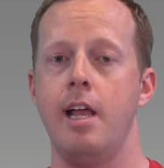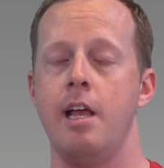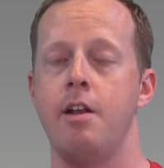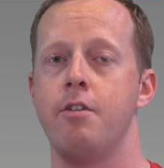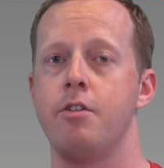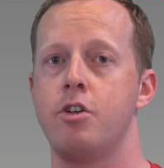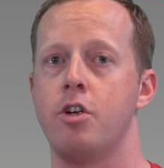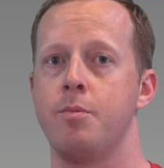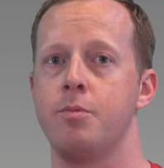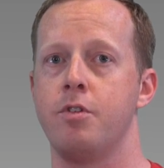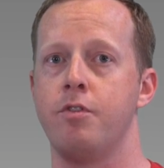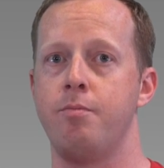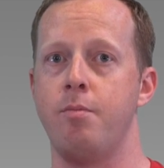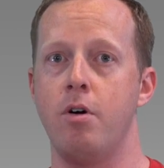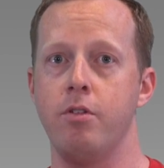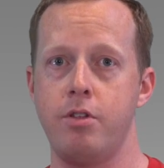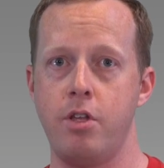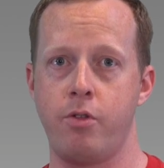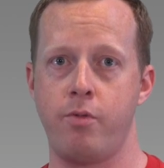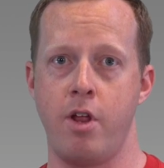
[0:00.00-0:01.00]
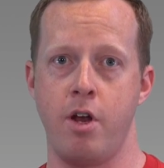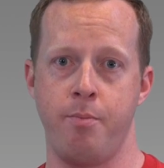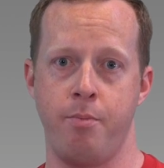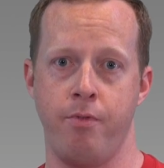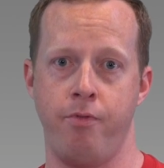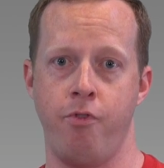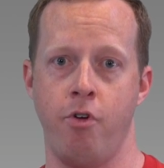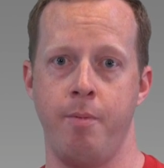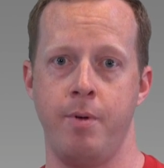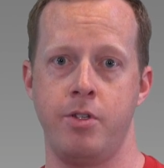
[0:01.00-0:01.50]
And in terms of multi-threaded
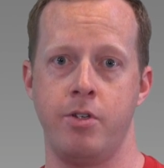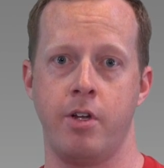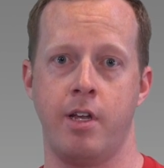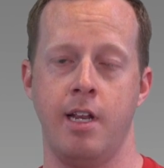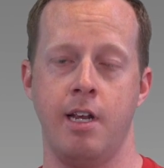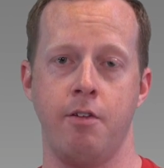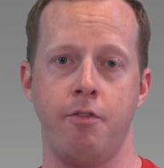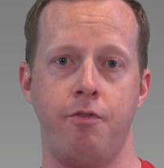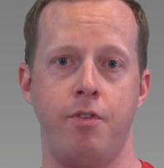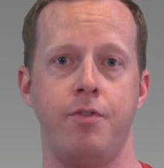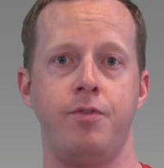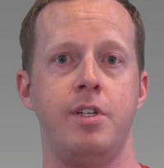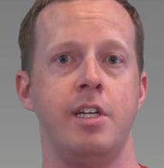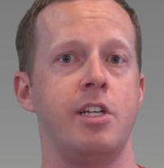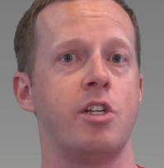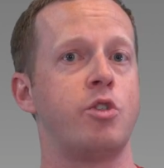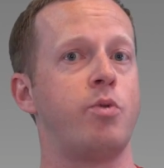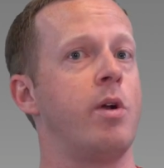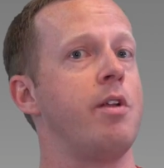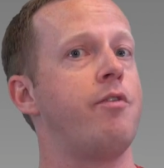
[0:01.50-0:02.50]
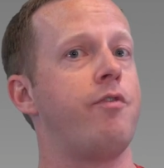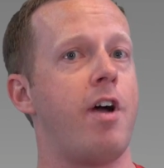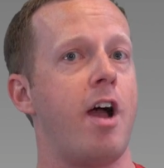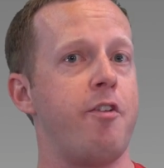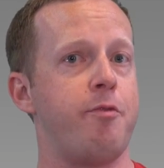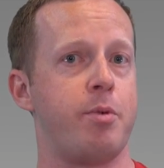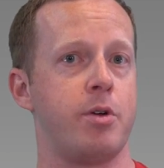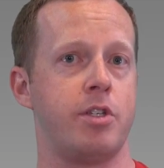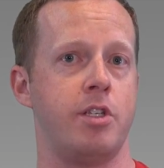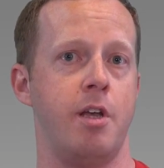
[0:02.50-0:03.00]
performance, you're getting fifteen to
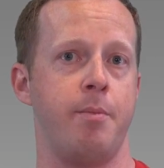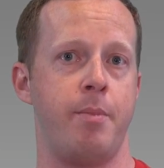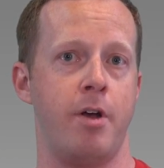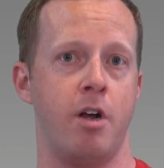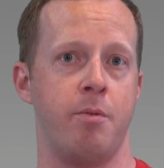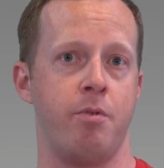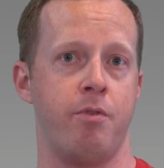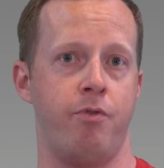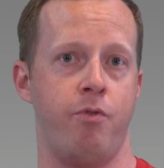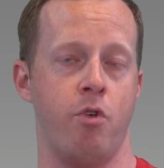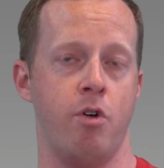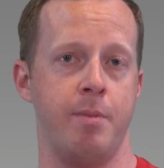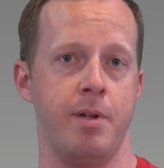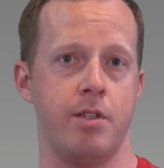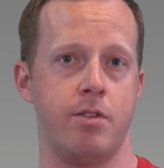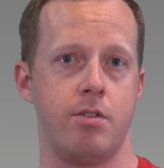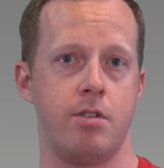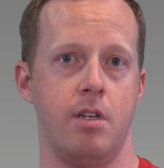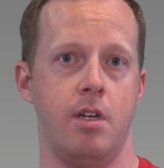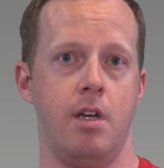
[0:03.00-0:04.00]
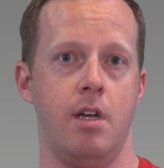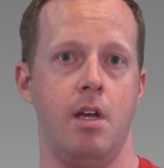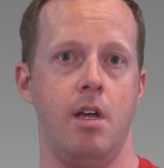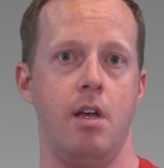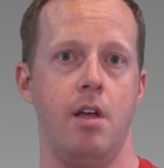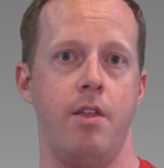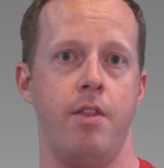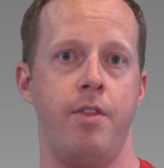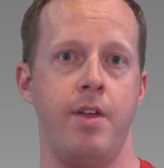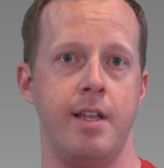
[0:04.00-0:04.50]
twenty-five percent better performance
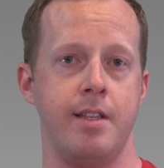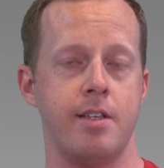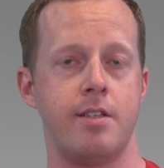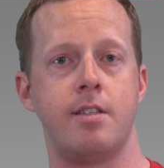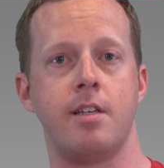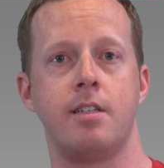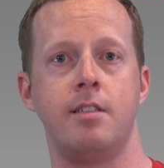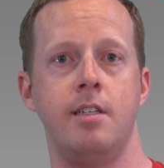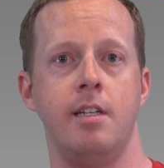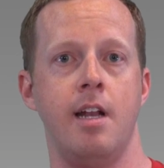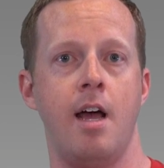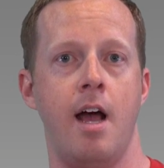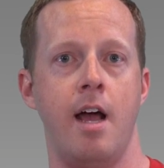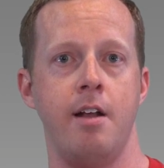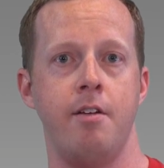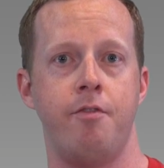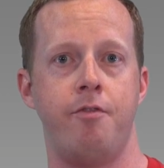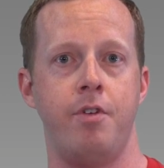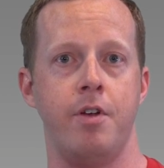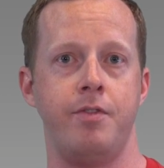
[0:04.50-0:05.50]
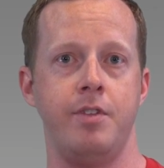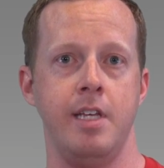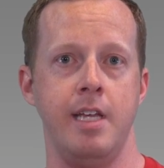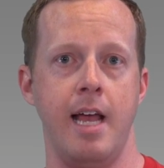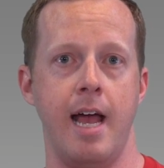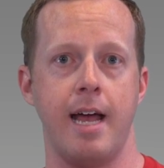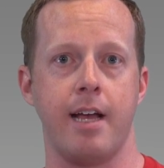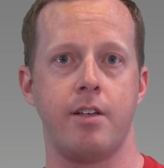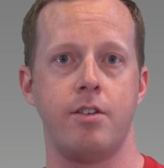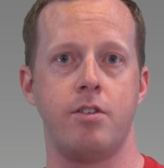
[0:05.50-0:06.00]
than the sixty-nine
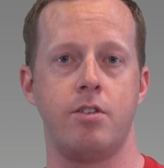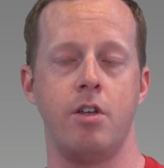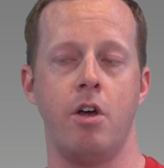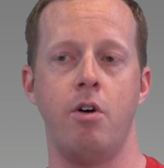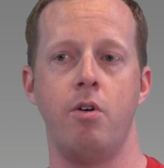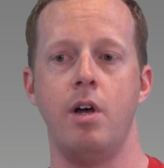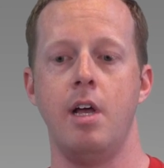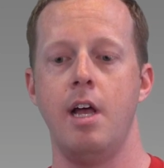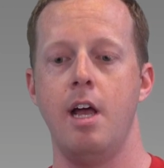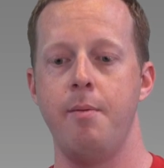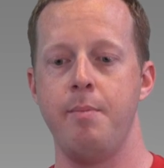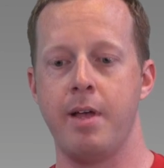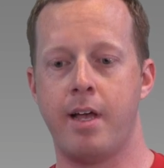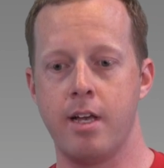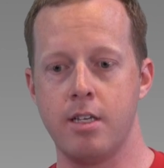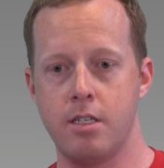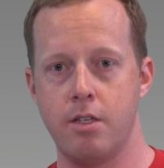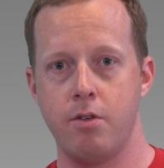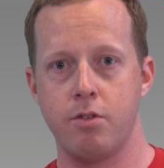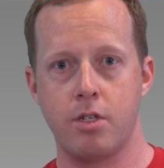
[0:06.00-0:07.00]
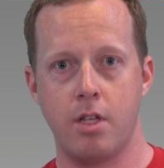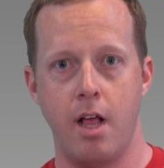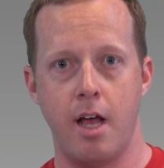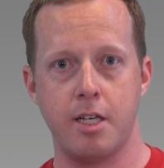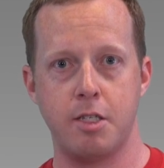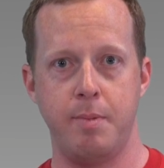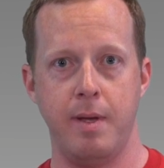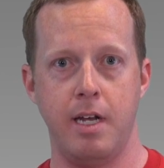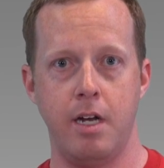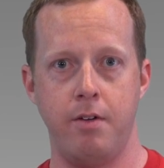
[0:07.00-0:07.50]
fifty X. So because of those
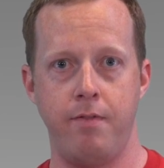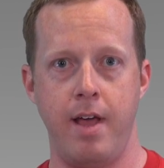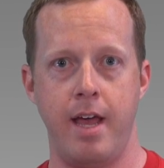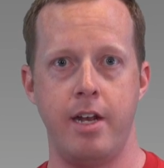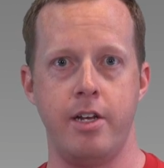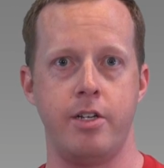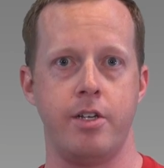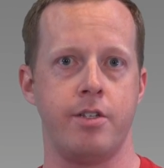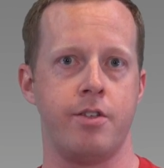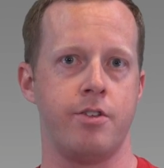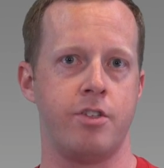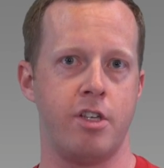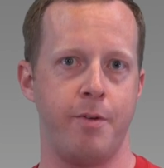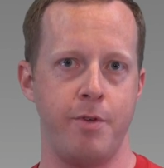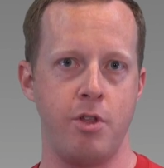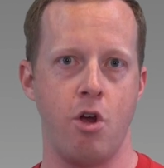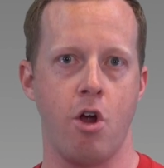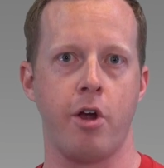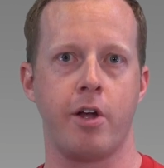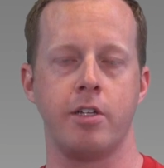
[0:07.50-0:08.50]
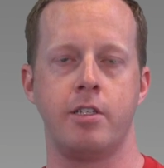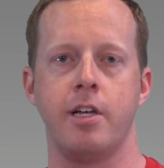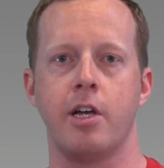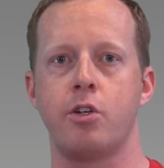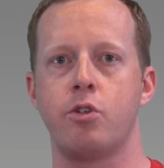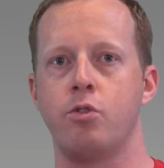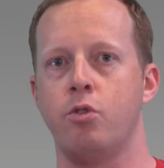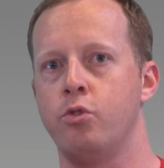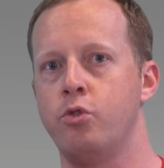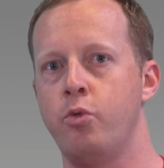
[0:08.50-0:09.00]
clock speed advantages and some of the
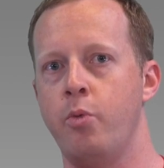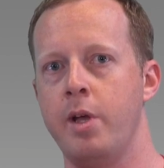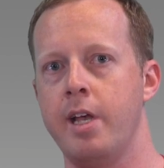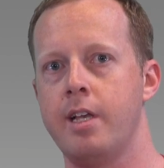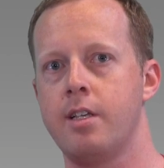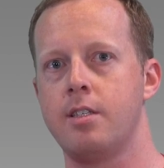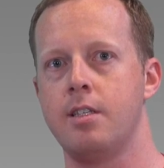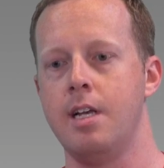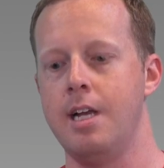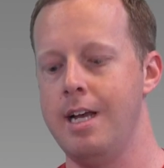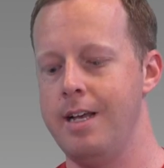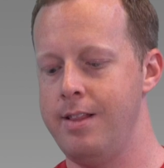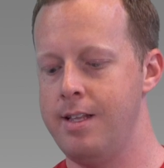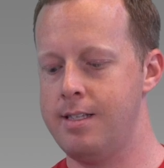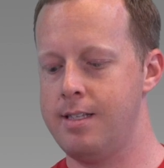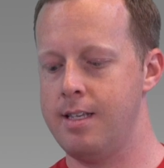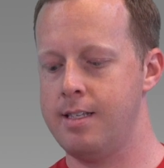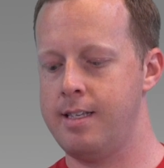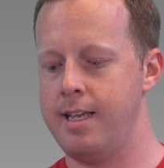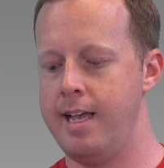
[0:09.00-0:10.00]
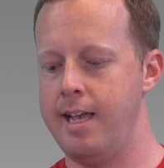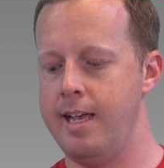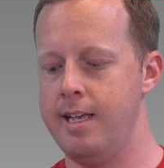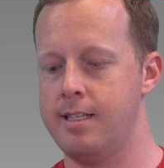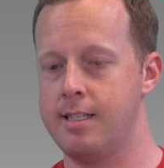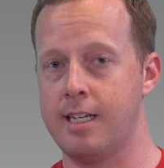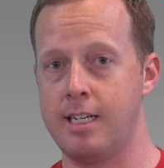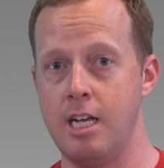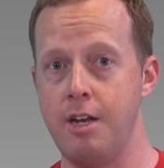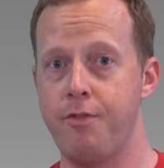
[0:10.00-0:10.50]
architectural tweaks, this is a
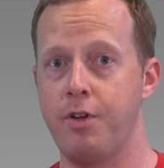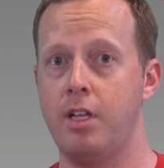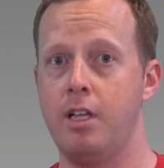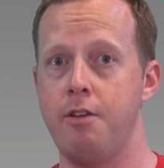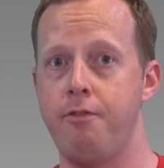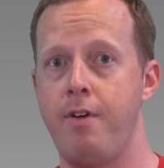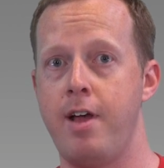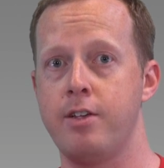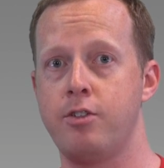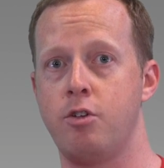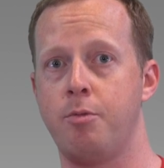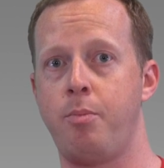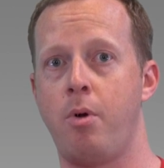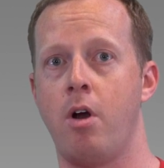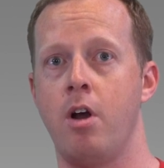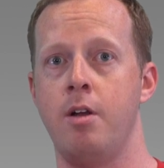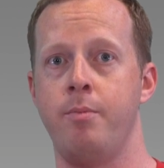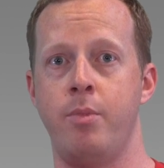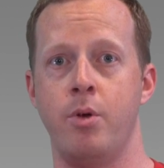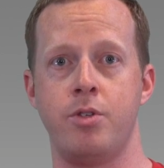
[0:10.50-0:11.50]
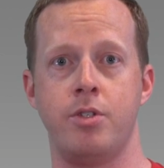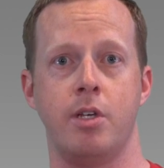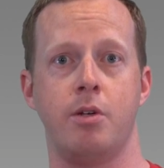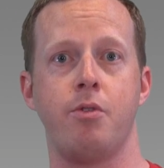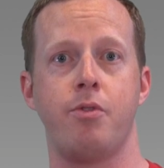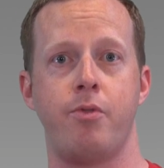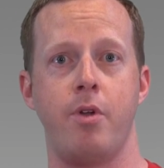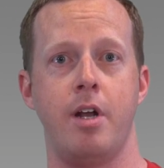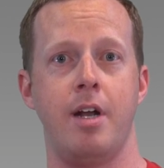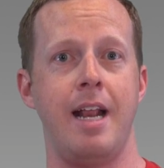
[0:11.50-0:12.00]
significantly faster part in both
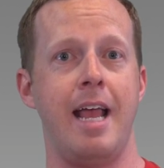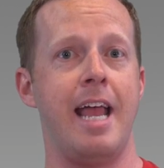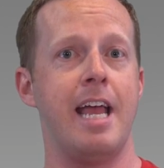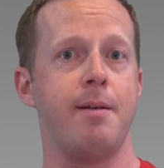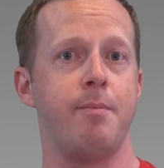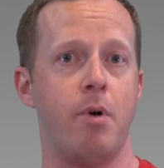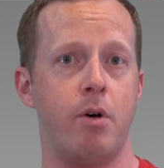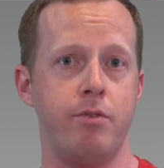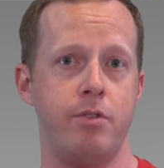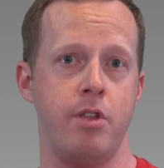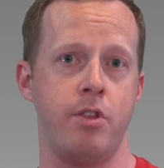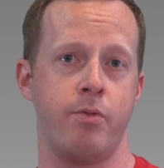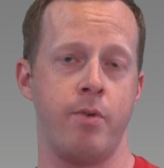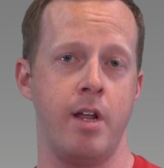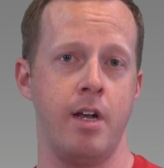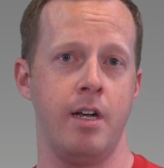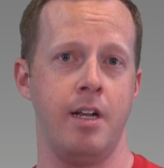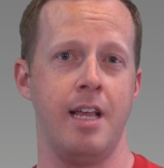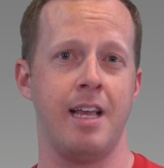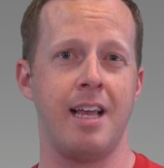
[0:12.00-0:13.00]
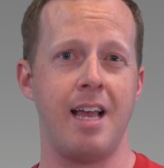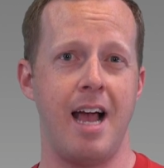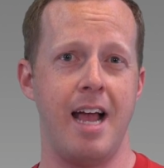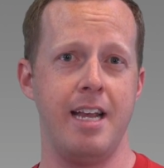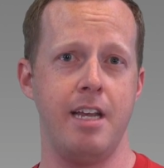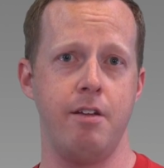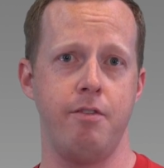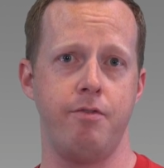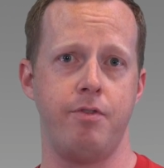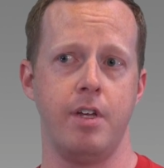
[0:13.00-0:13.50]
single-threaded and multi-threaded, and
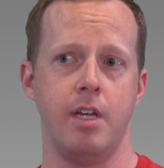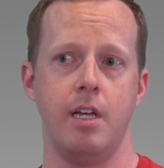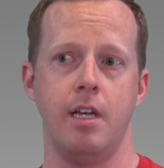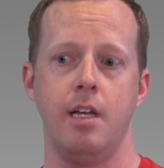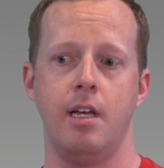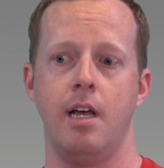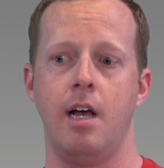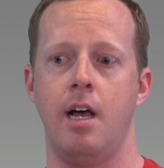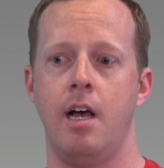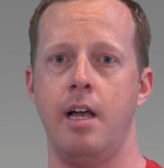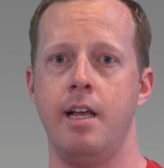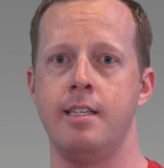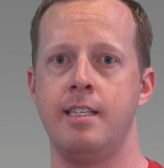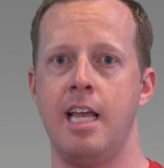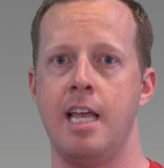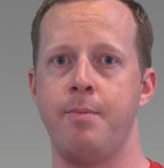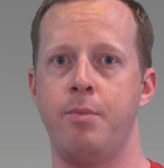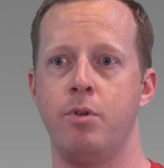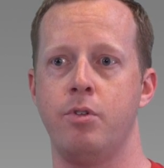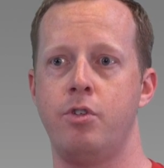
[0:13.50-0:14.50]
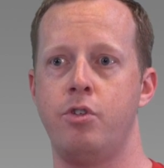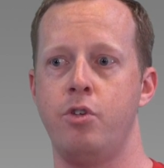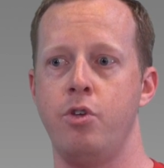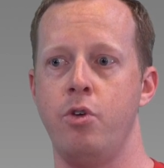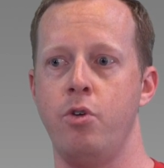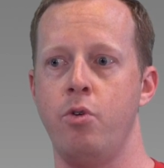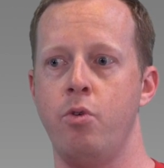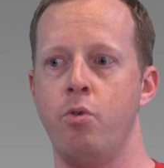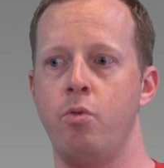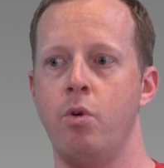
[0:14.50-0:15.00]
kind of uh, is able
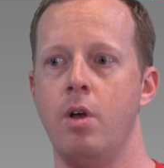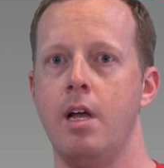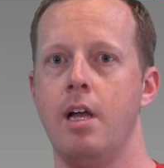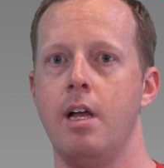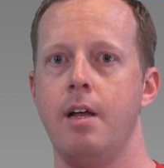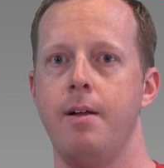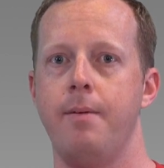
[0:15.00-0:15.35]
to